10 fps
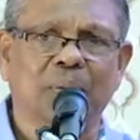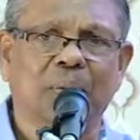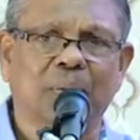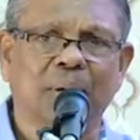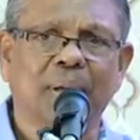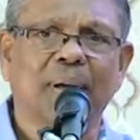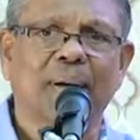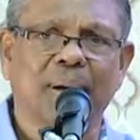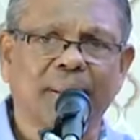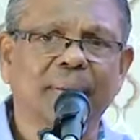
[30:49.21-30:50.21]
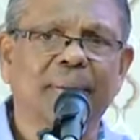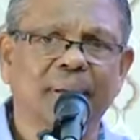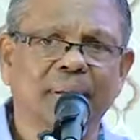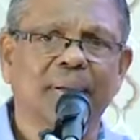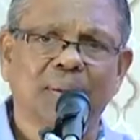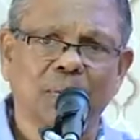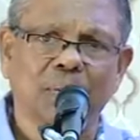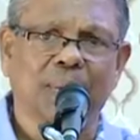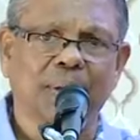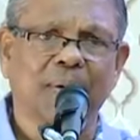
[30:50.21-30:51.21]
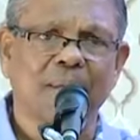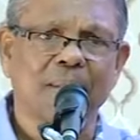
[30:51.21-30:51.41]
called Gantha Dura,